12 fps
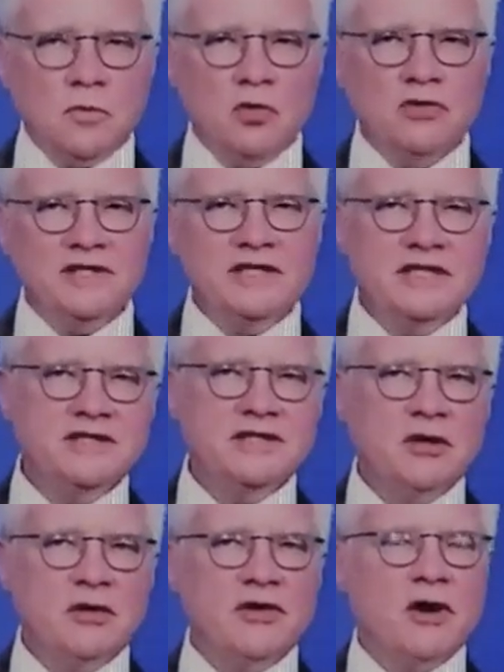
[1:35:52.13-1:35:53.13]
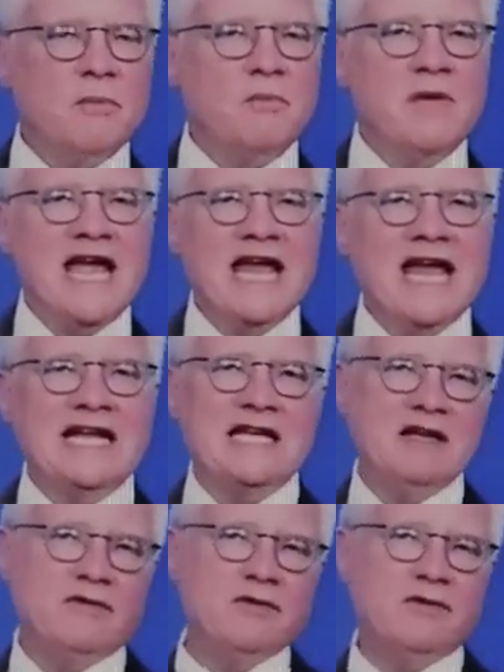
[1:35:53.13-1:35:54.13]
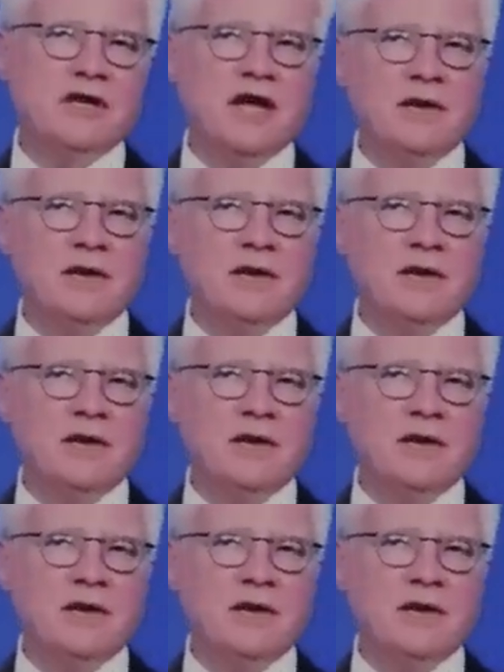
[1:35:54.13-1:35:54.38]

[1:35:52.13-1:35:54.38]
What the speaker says: we see is, there are many different